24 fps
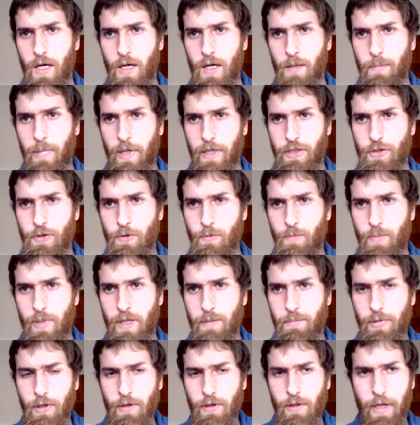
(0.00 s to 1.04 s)
by two
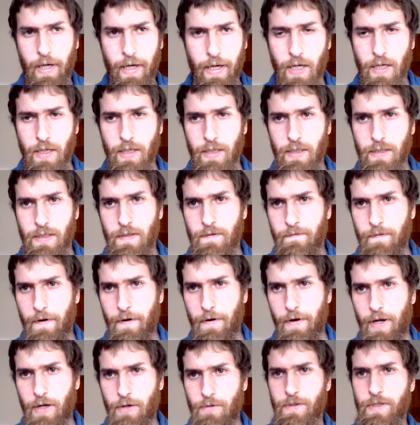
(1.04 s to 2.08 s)
people, and it's a
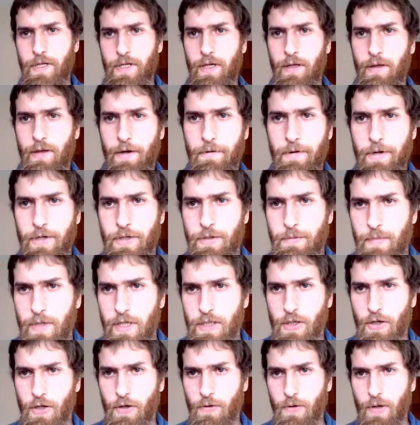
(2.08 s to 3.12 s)
very interesting theory to me.
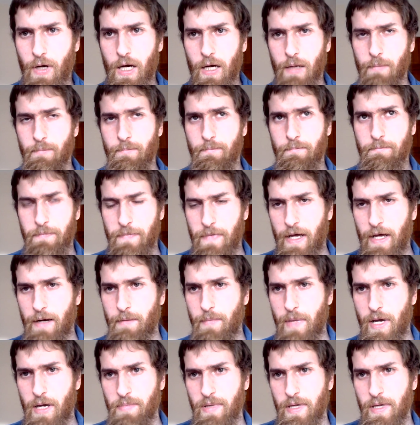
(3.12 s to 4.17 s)
So that
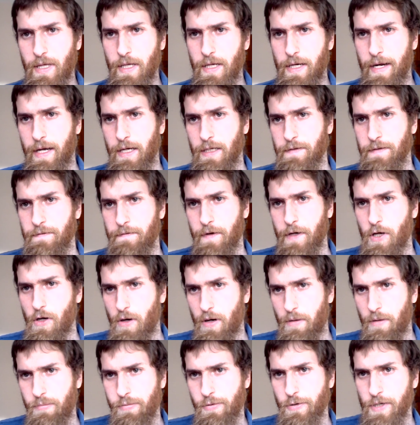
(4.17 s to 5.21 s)
may be the next video
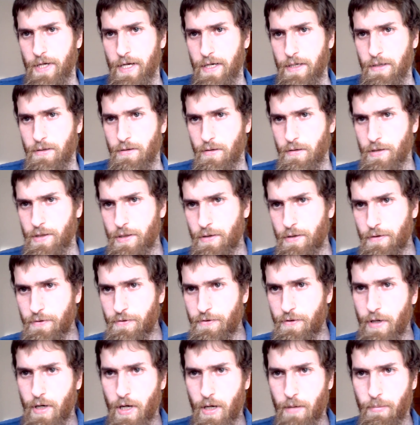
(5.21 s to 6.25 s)
I present on the
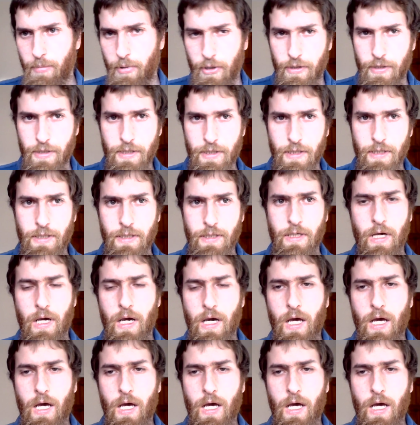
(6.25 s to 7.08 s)
Solutrean hypothesis.